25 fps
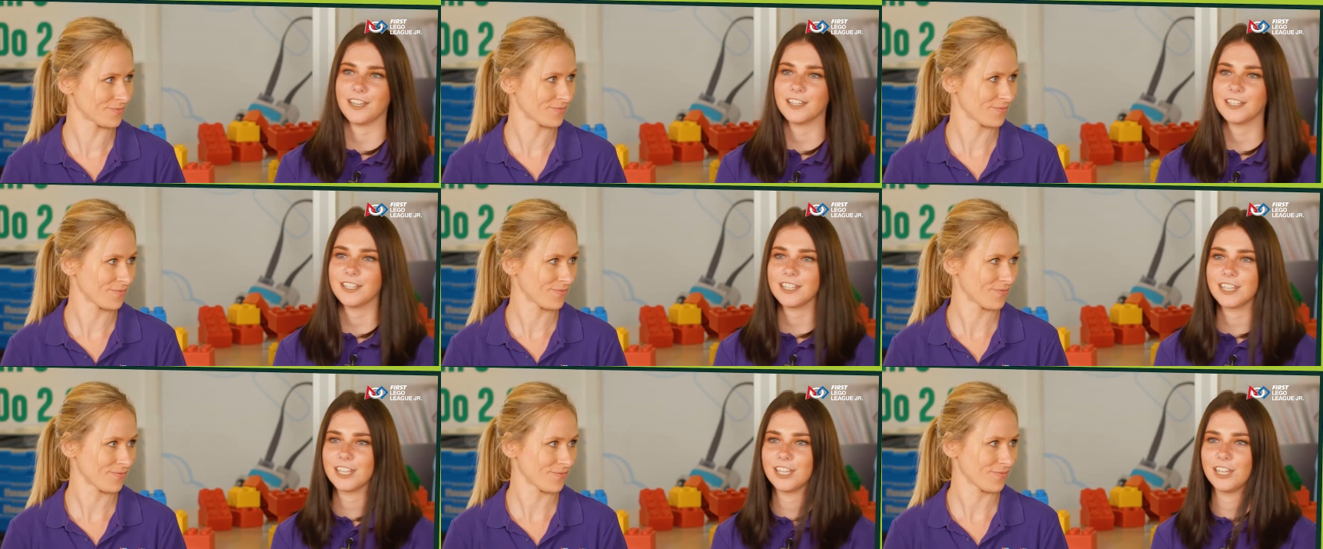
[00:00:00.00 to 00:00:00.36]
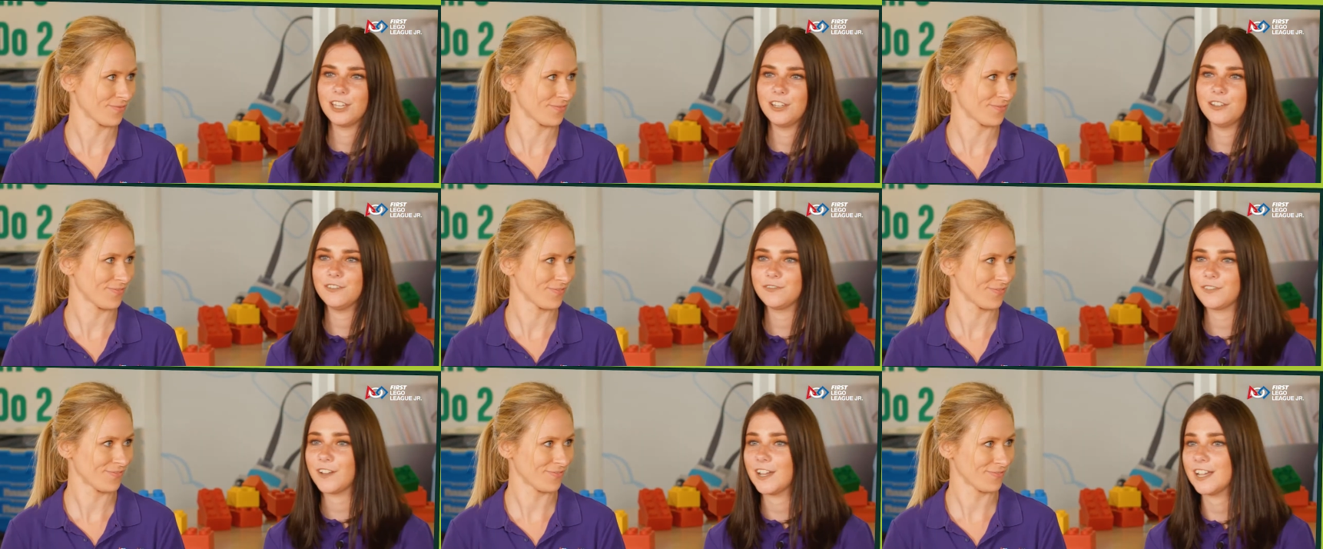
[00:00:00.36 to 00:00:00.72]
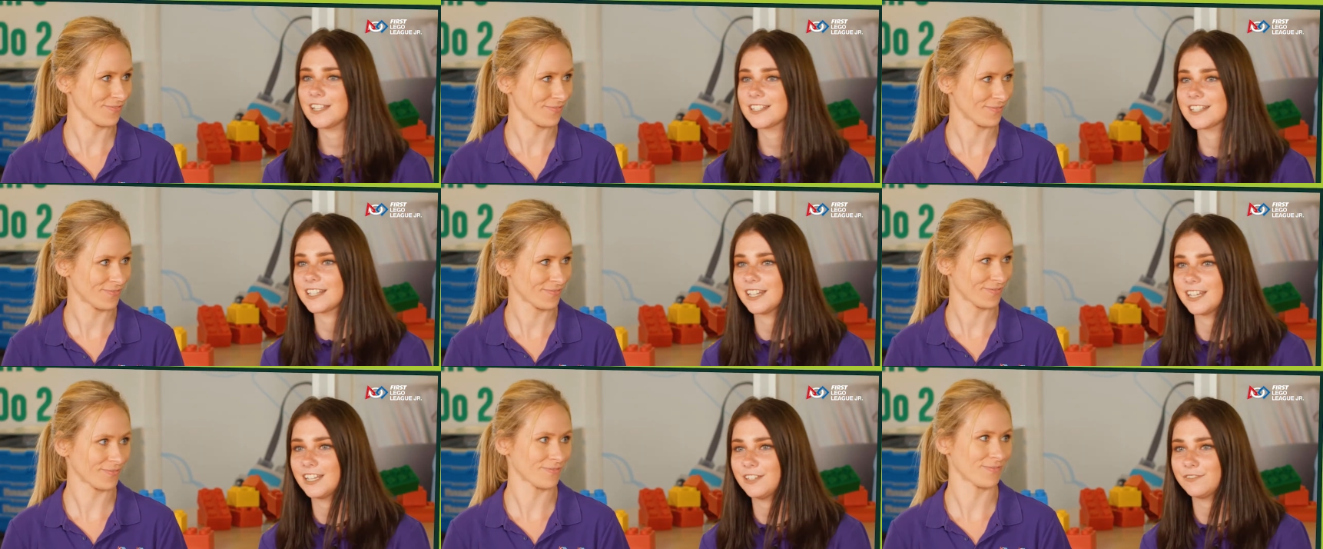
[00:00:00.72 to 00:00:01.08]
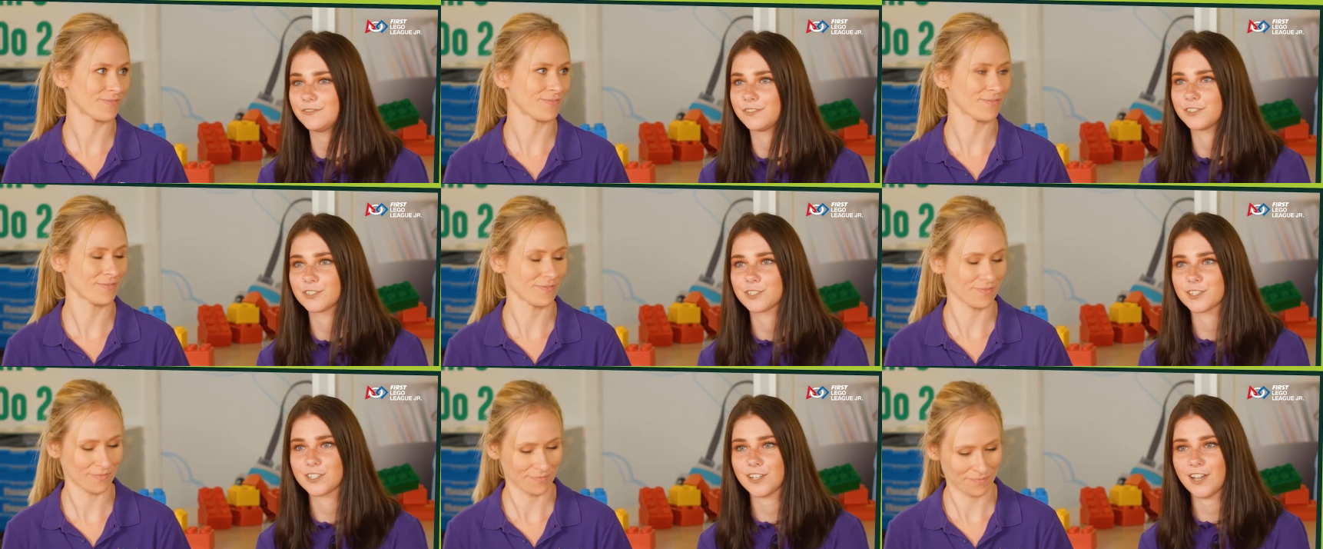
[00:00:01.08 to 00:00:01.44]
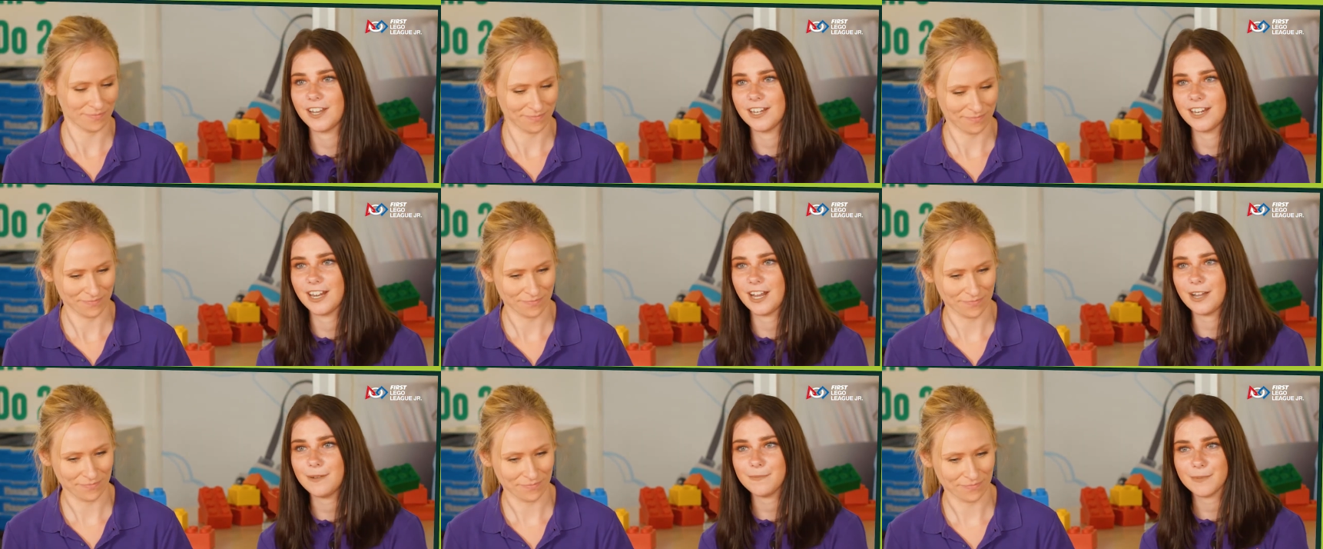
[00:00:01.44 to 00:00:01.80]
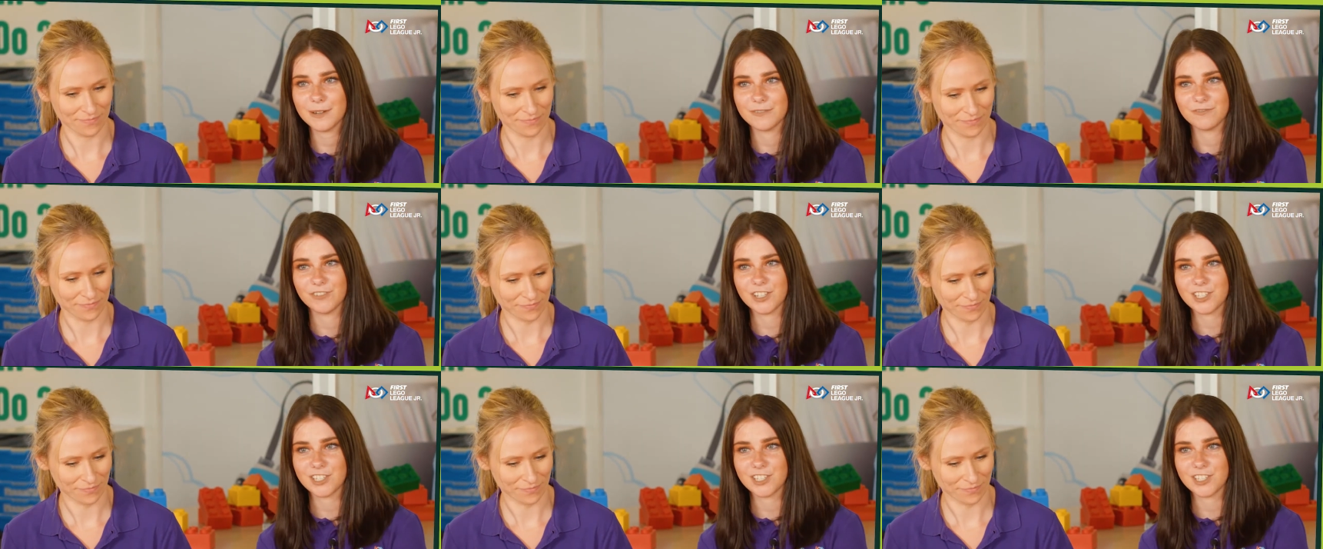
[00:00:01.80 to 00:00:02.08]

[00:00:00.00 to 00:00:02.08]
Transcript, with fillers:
Speaker 1: Thank you, firstly, for signing up and